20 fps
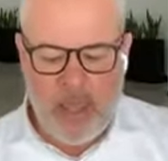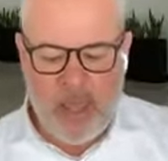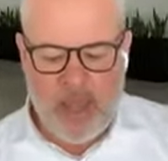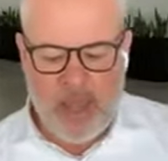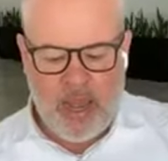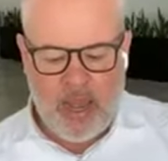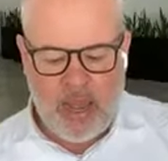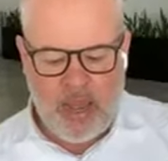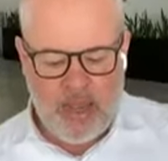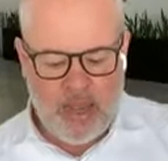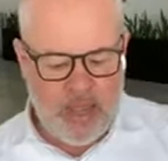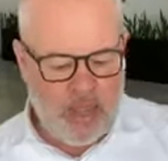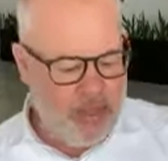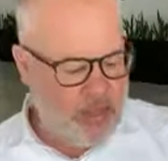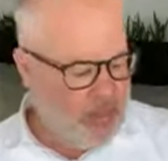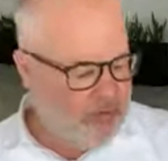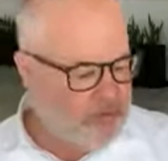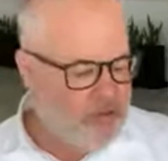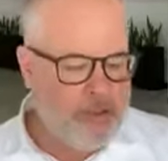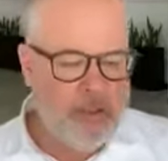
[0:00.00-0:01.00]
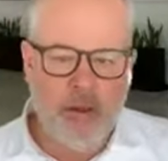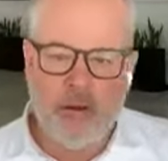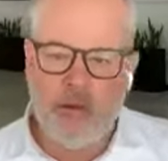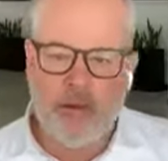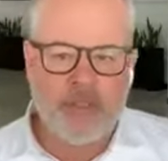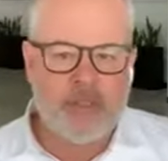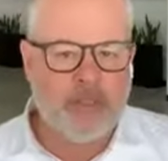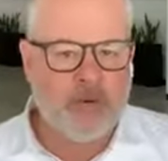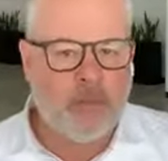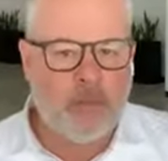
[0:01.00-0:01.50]
And even though
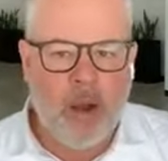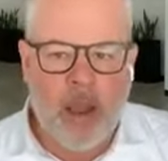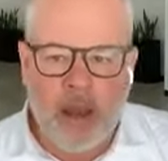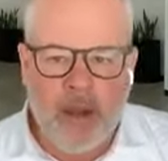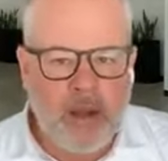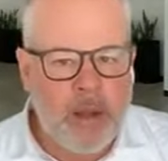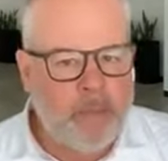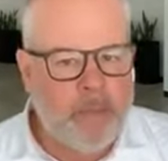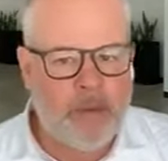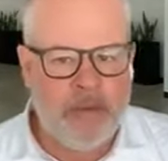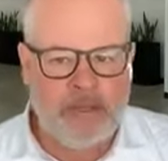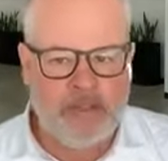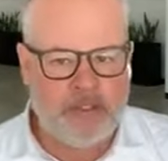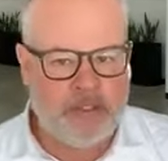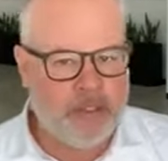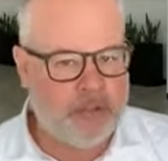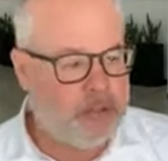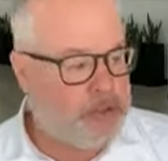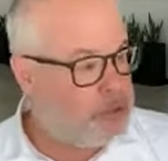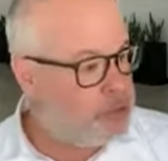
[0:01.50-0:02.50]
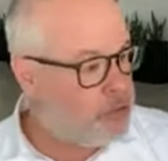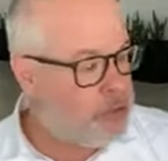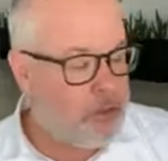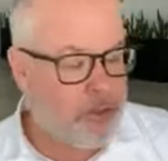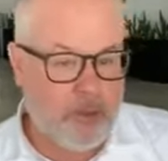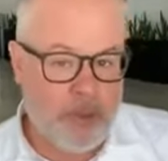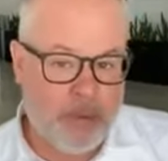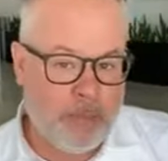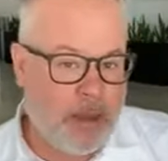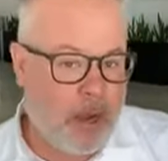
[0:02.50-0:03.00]
it's wired up in us to sort
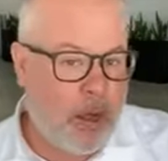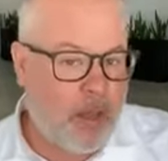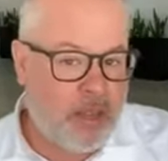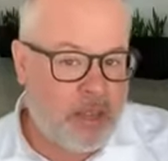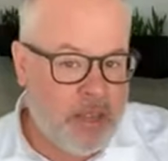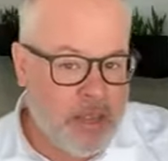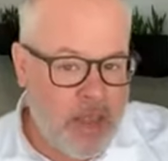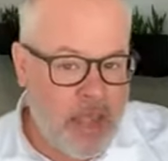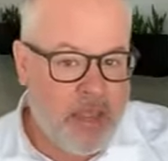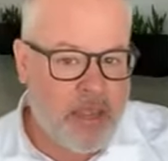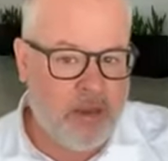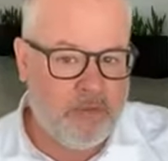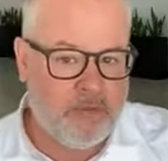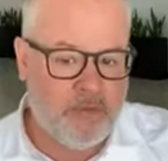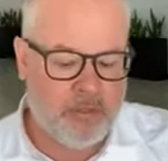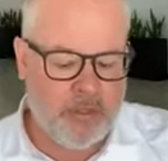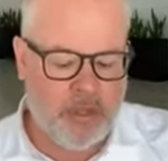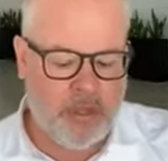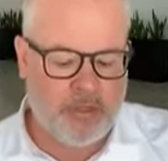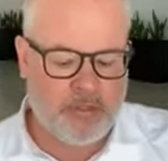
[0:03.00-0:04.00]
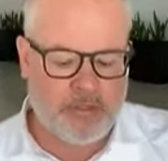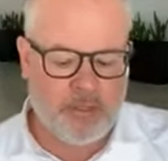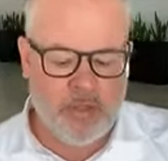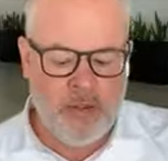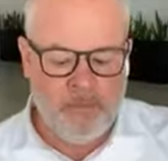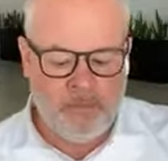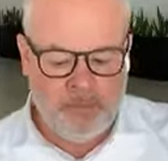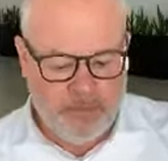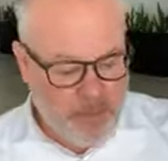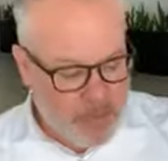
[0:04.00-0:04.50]
of think about all the negative things,
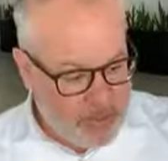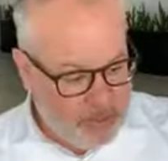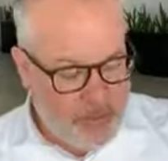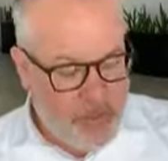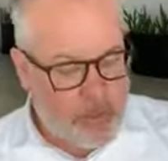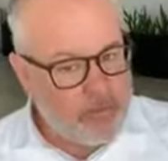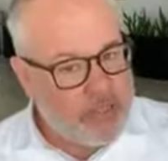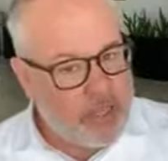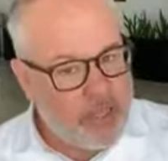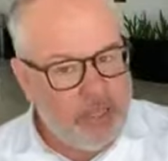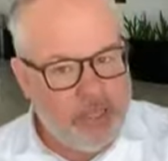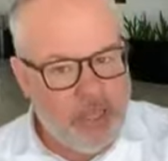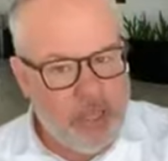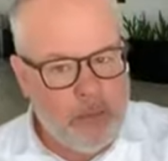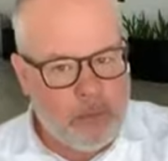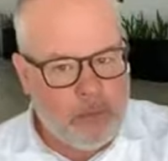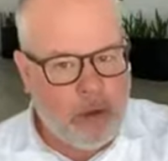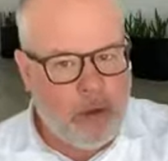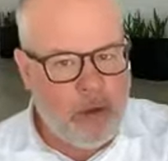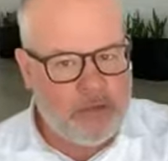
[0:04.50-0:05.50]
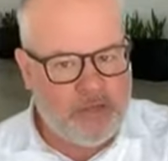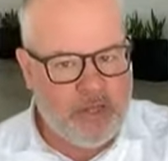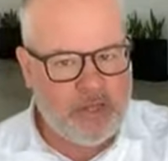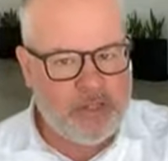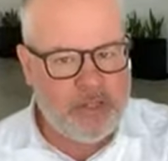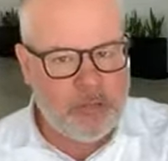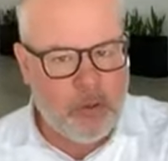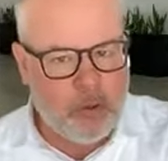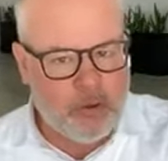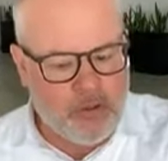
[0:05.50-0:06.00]
they'll tend to get our
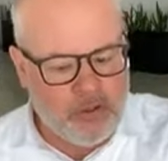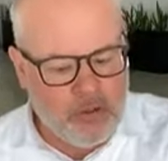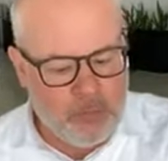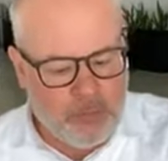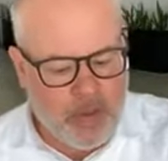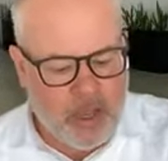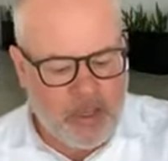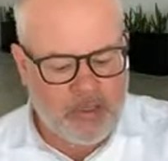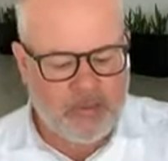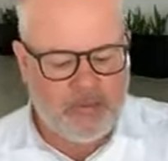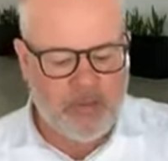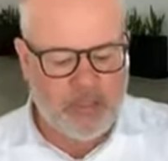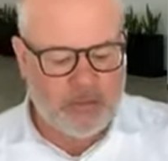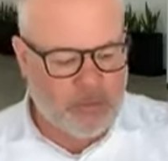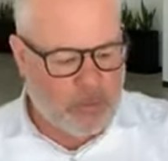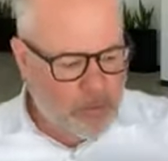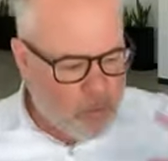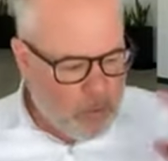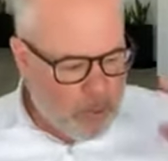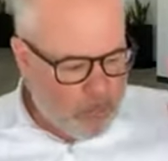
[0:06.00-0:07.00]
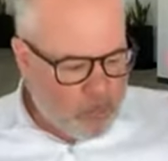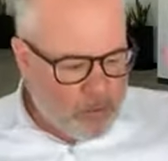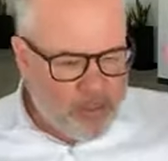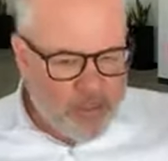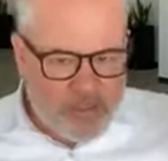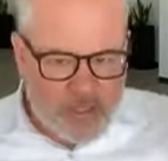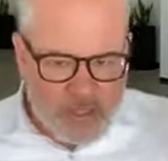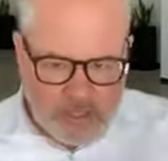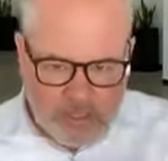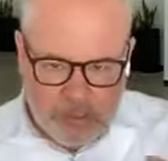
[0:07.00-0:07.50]
attention more than the positive things. But when we're
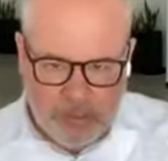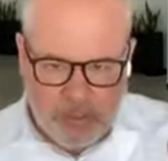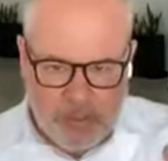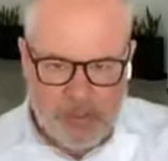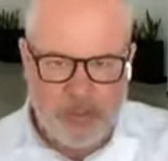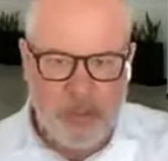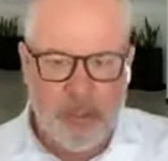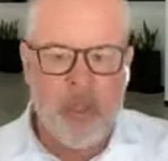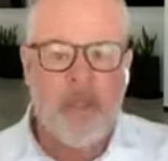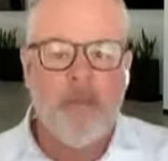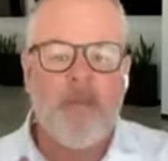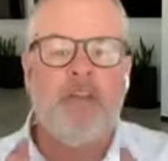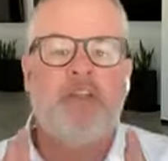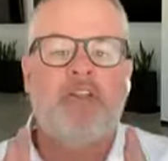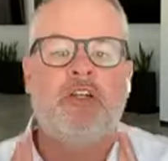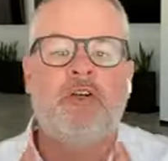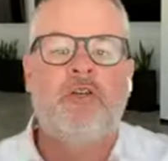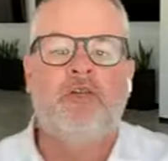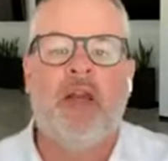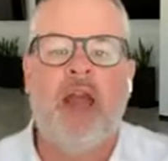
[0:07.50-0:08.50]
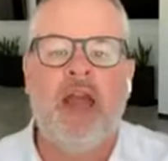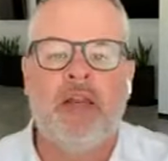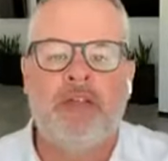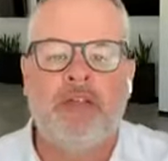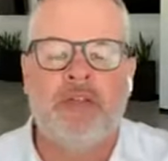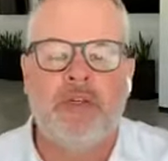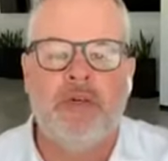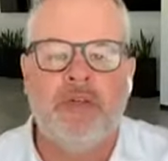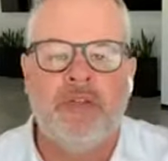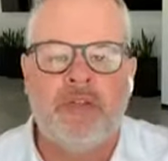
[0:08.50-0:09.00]
disciplined, because
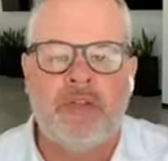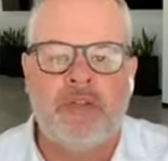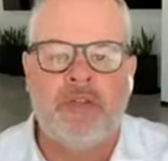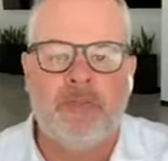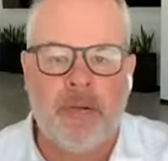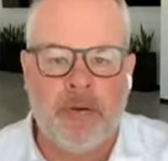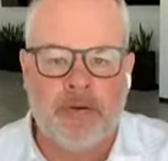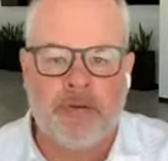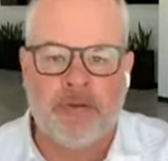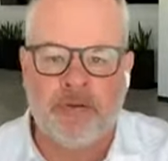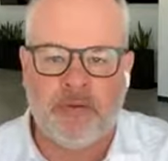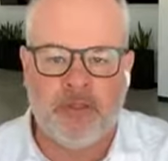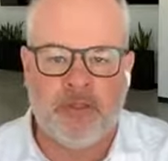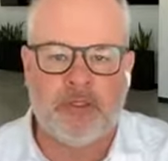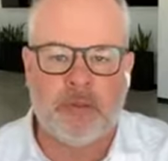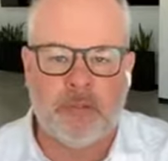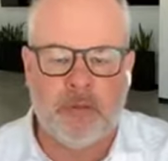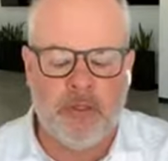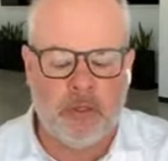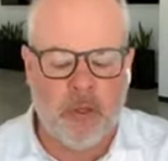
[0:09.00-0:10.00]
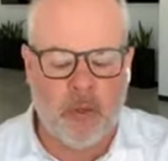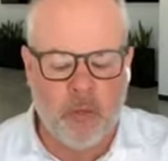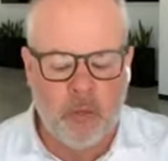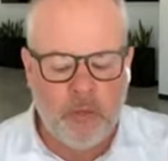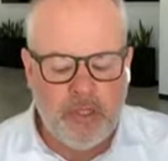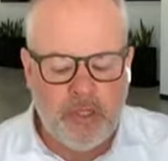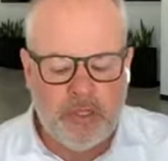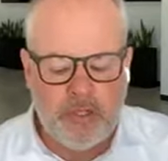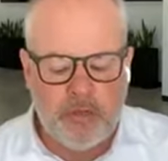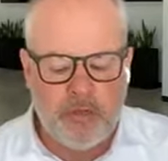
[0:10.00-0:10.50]
gratitude is a spiritual discipline, y'all, when
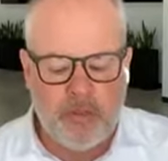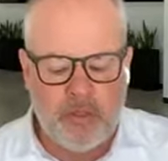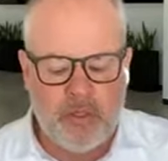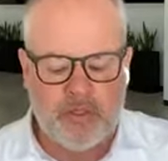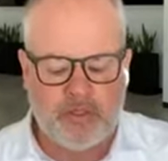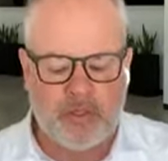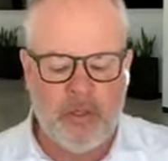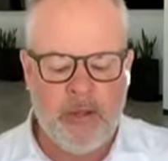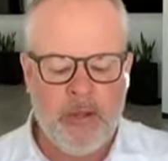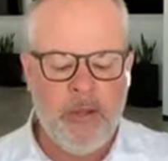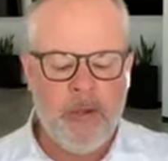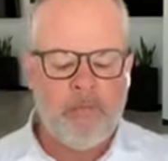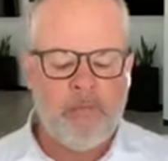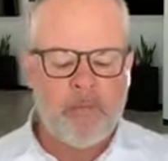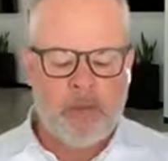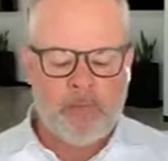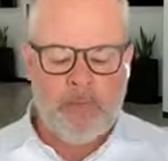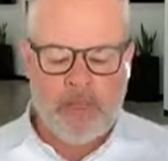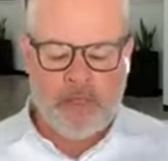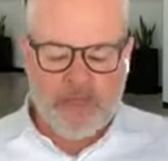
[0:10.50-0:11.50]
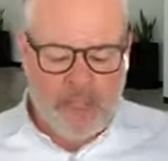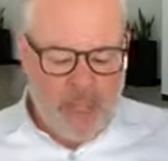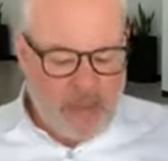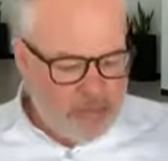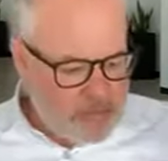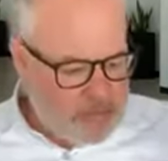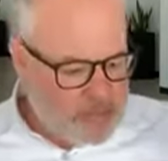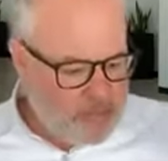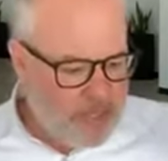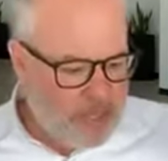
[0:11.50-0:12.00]
we do this, man,
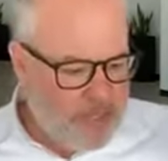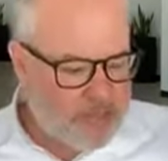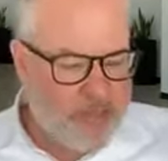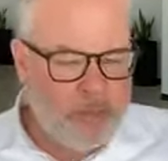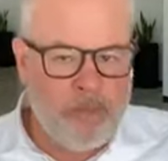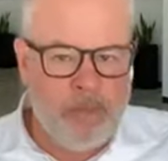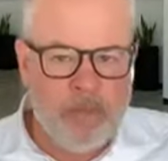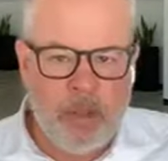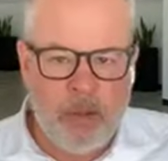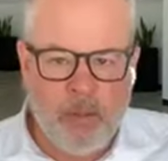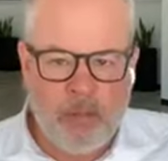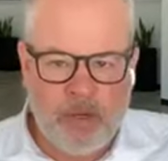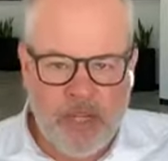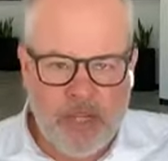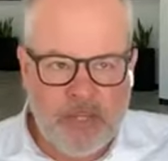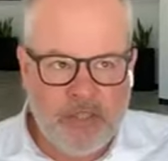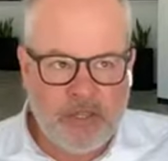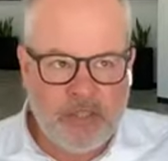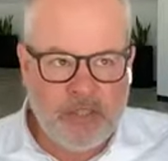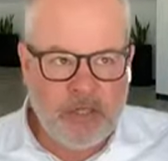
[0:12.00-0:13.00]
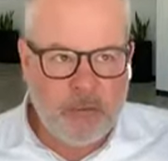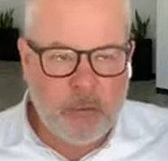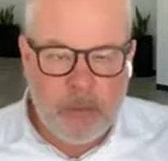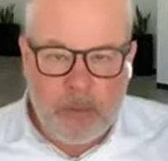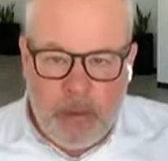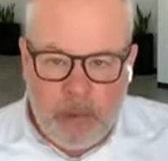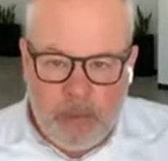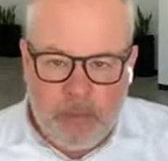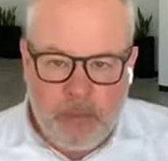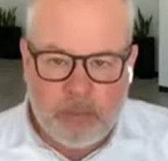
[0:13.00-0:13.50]
David says when he starts to
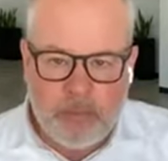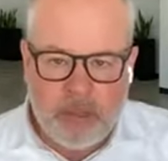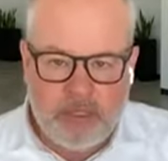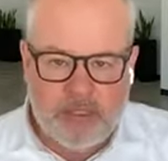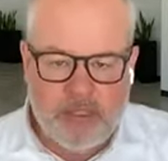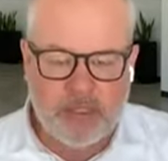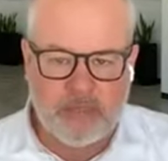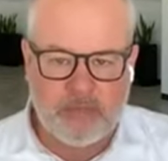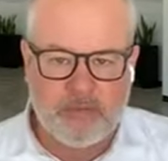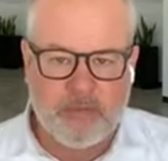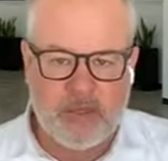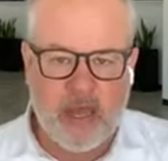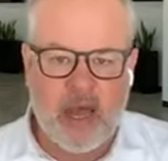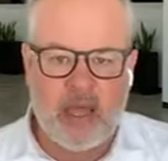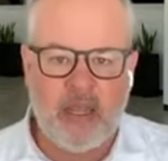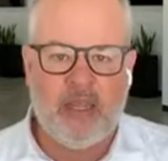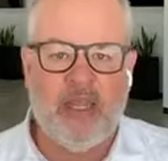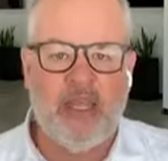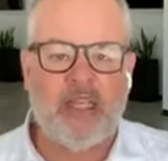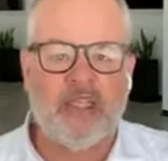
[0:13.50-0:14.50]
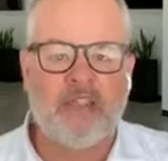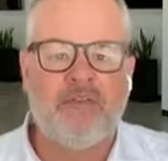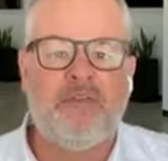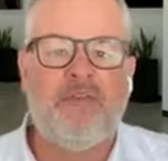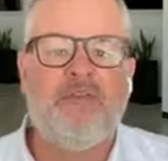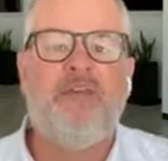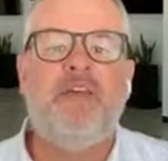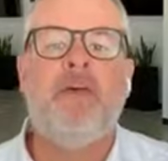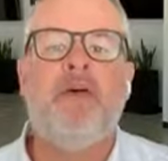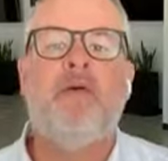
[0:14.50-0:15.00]
remember the blessings of God, he is
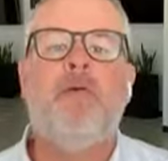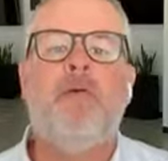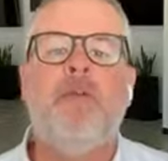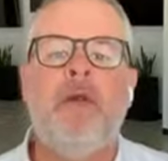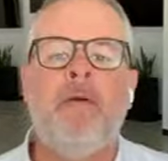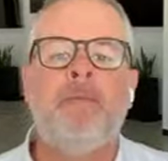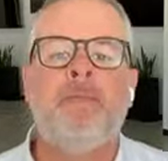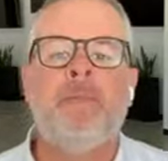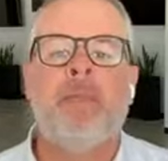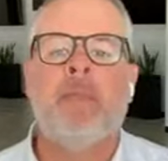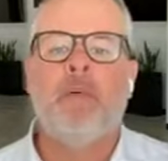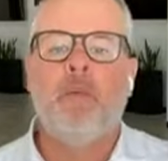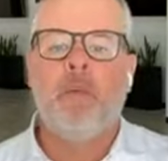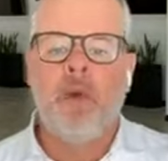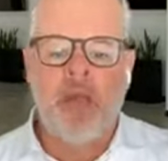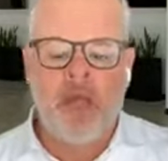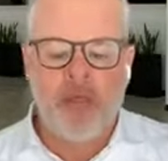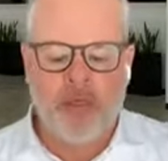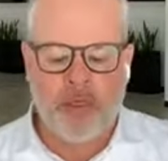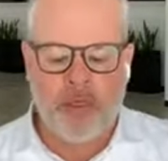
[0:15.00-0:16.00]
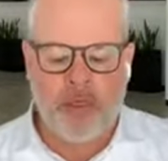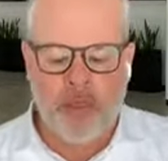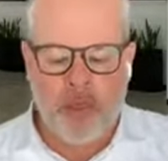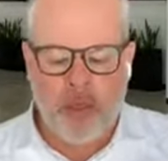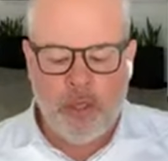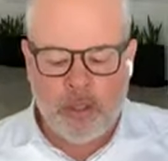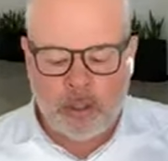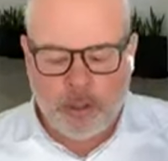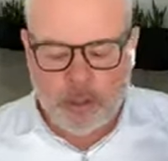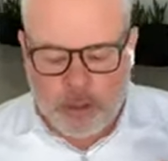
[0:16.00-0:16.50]
filled with
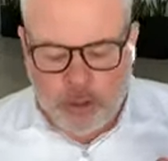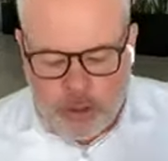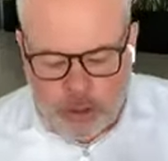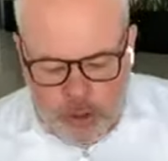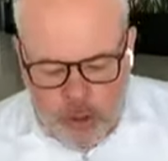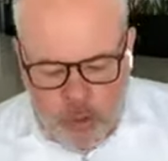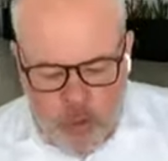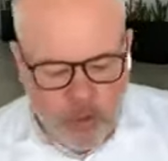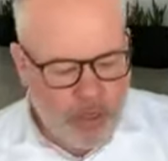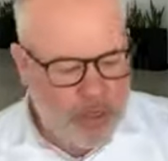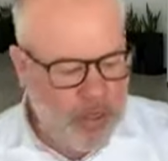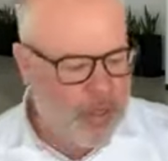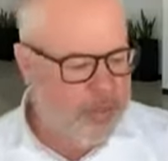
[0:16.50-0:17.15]
joy.